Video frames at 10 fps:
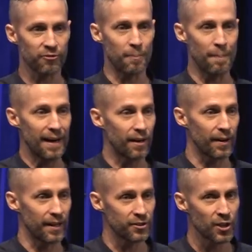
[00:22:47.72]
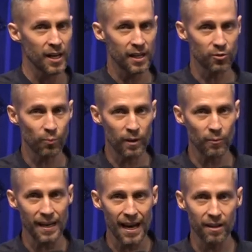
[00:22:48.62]
for marriage is
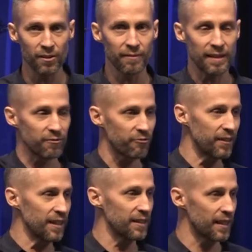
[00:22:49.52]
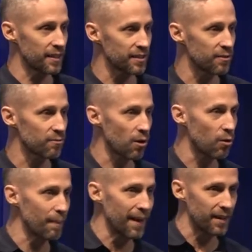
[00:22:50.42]
when we elevate feelings and
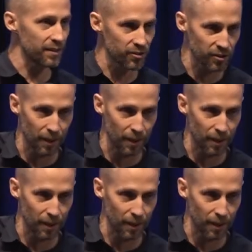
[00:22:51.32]
romance